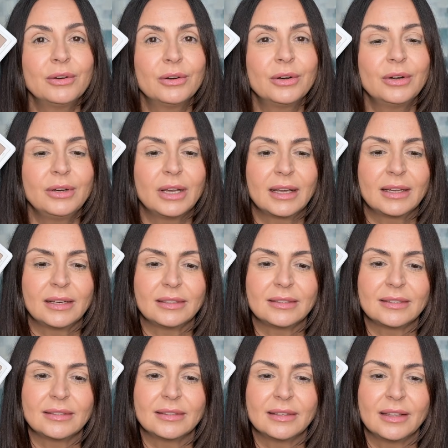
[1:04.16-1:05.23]
or
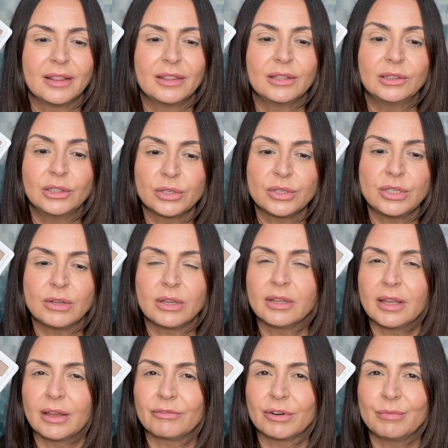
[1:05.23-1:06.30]
not the looks you can
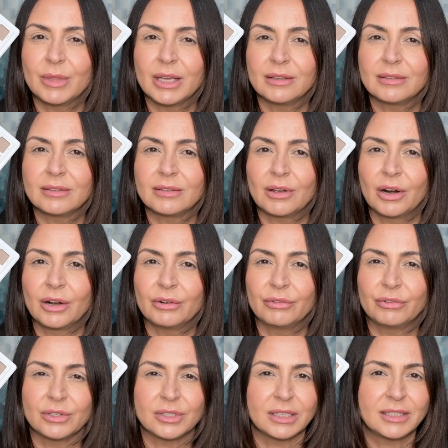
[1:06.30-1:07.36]
get from this are
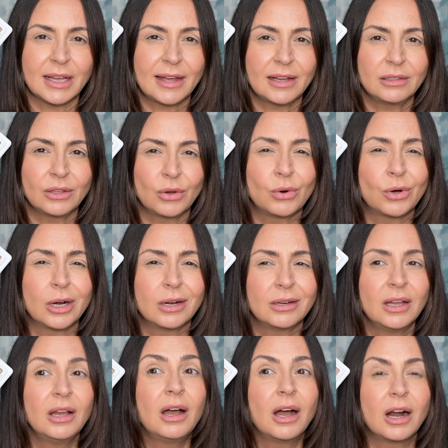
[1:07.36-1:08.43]
versatile, or
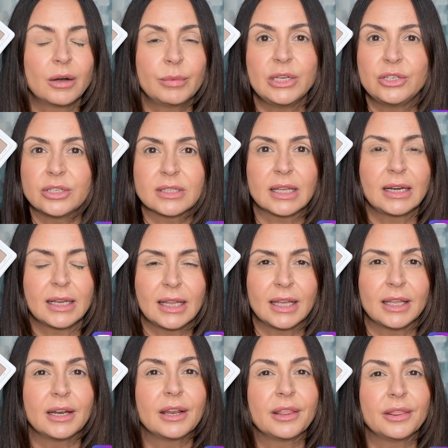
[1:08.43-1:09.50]
are we just going to
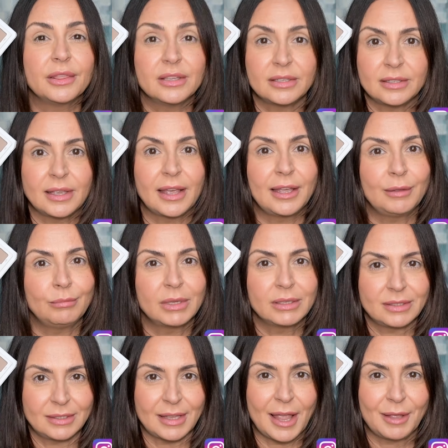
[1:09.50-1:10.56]
get the same?
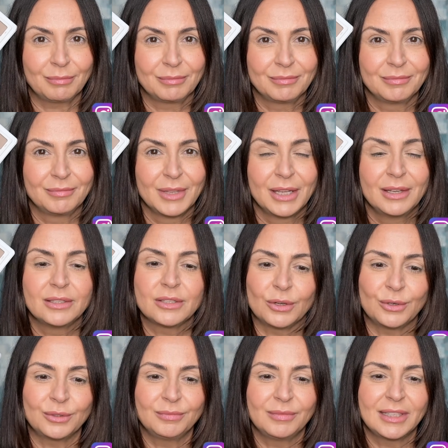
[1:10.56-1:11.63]

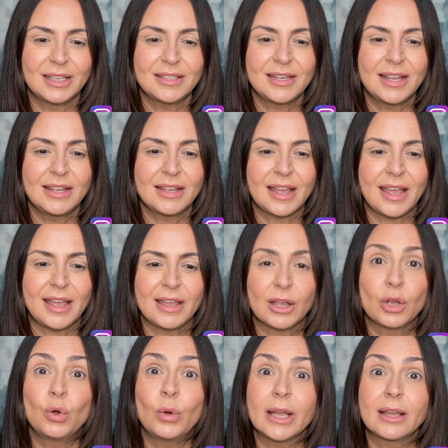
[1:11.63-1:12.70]
So let's take a
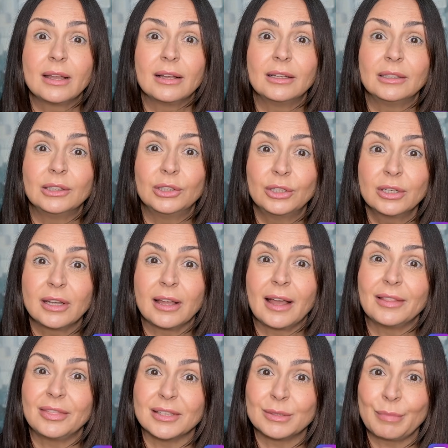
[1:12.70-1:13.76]
quick look
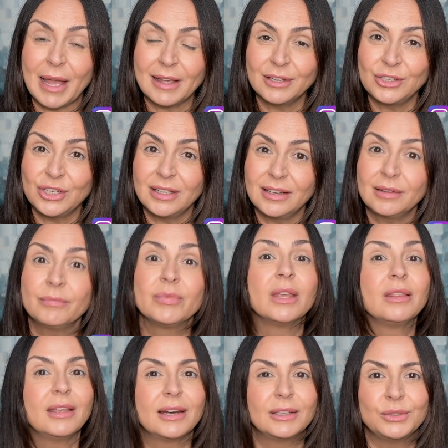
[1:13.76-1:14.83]
at this packaging,
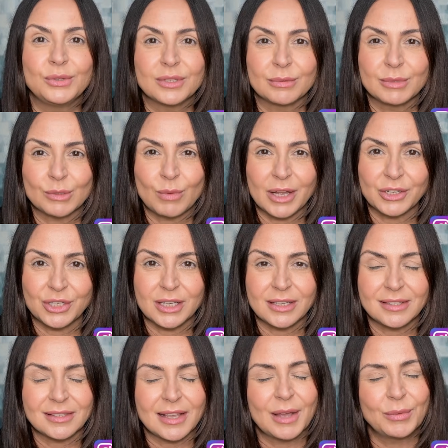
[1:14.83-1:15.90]
then I'll do some
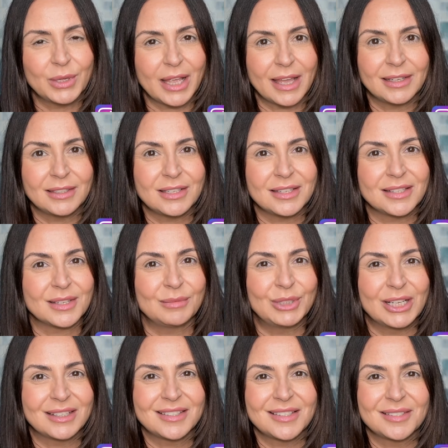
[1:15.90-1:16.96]
swatches and we'll get into some
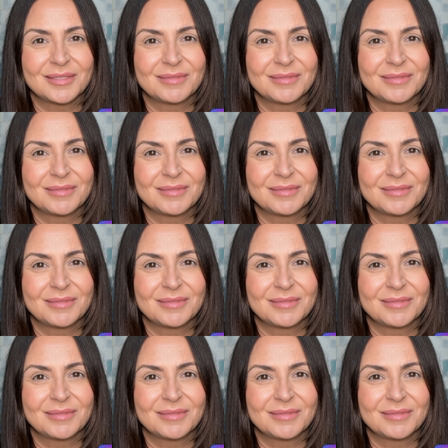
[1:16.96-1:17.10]
looks.